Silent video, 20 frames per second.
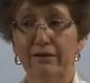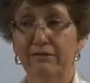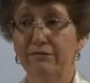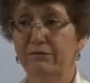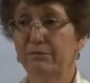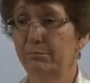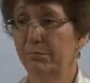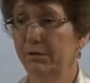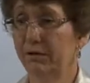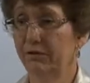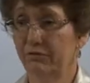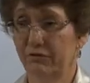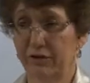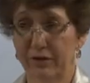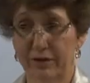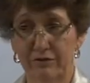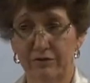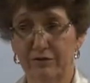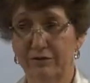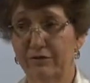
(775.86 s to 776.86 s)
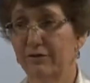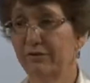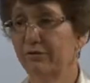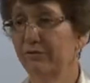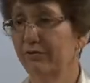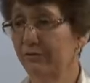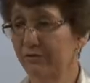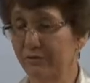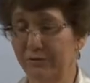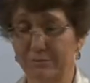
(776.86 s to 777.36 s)
everybody's changing
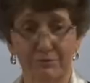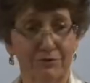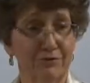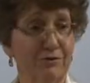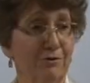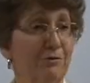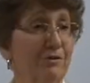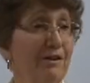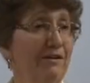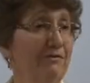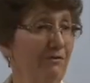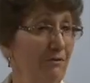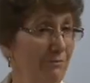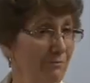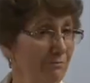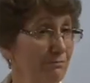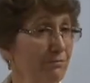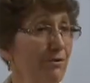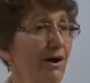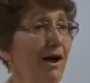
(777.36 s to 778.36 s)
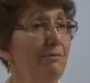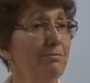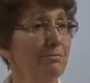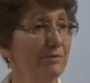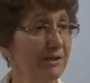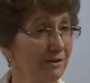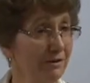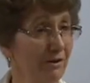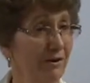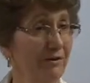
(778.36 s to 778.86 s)
their systems, so they've
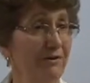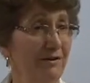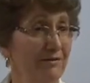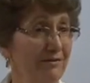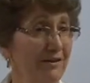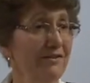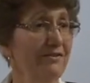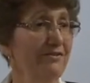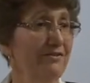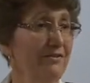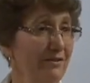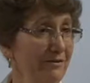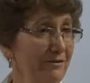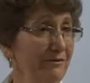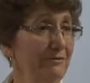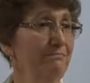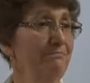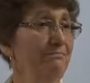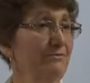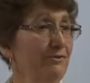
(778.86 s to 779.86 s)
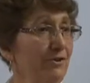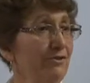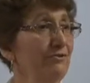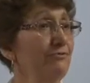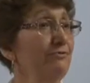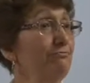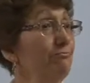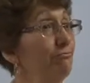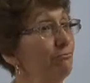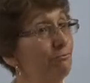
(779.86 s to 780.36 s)
probably gone, unless they're
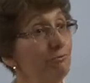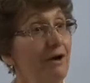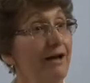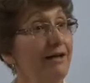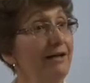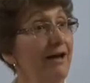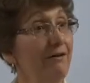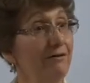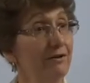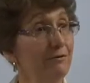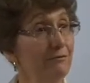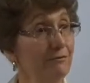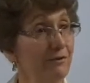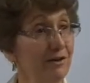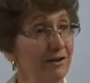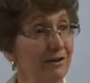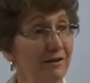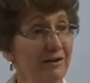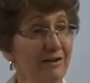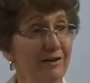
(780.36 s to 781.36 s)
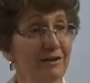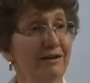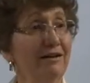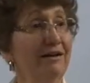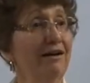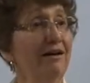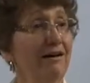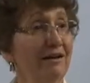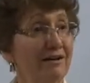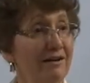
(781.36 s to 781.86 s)
just right out of
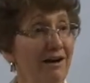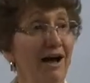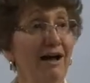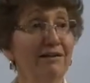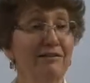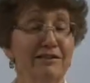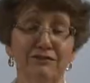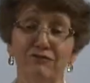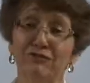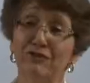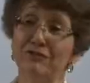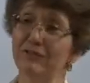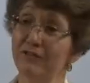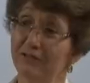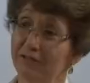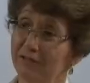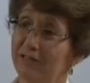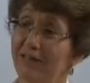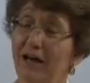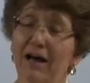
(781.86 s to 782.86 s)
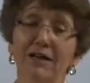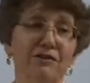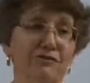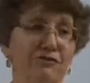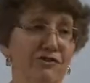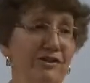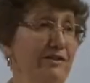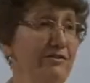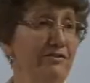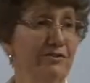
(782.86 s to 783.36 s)
college, and the
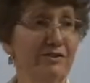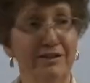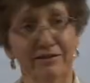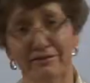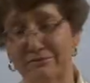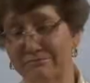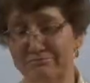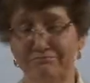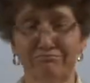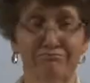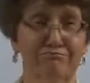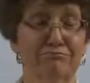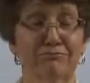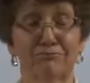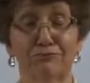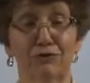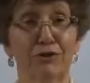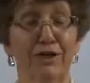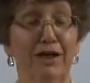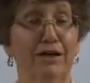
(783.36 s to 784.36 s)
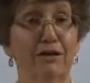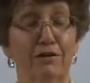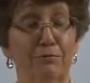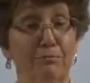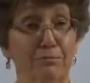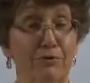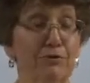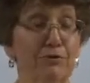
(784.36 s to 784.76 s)
college kids can look at a